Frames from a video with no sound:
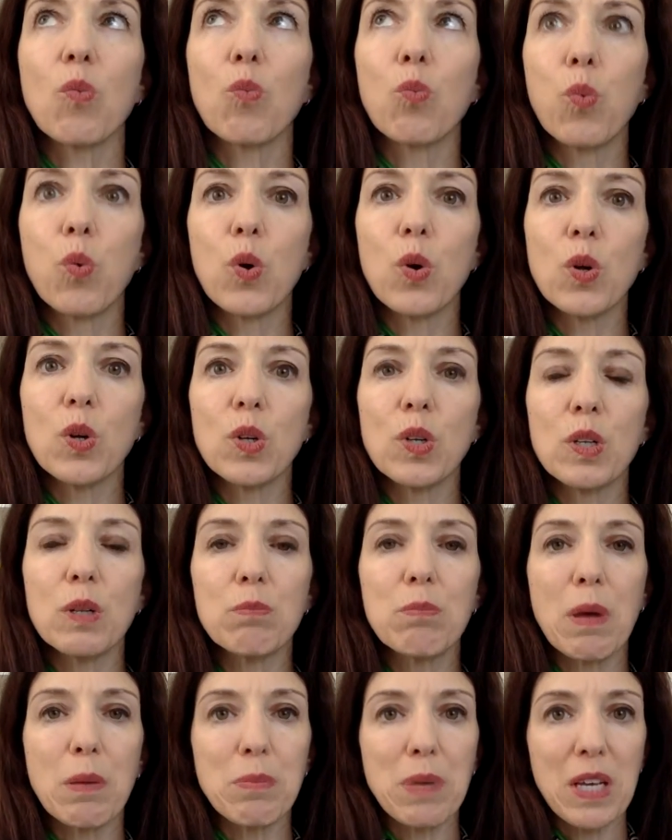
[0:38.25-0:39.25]
wool,
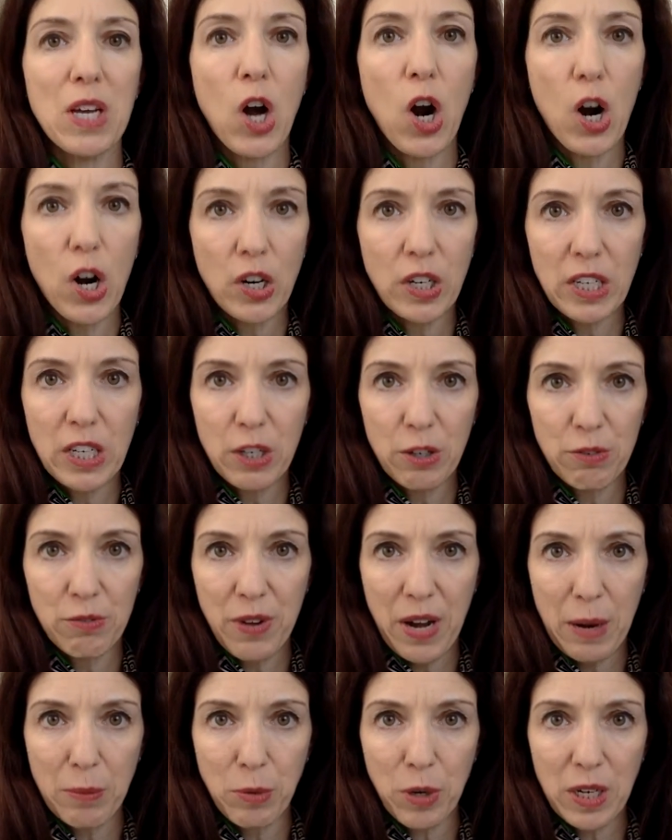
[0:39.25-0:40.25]
maybe hardier
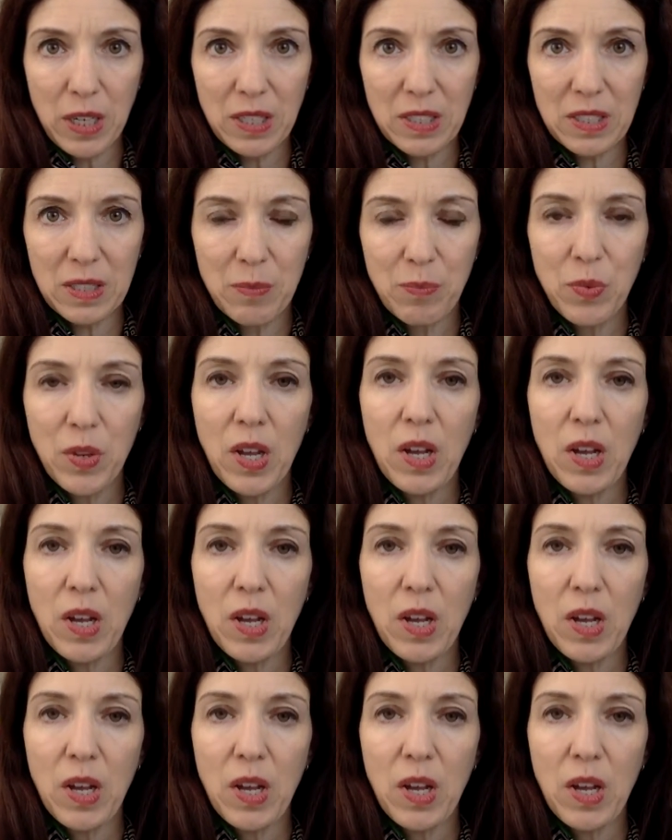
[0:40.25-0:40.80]
fabrics.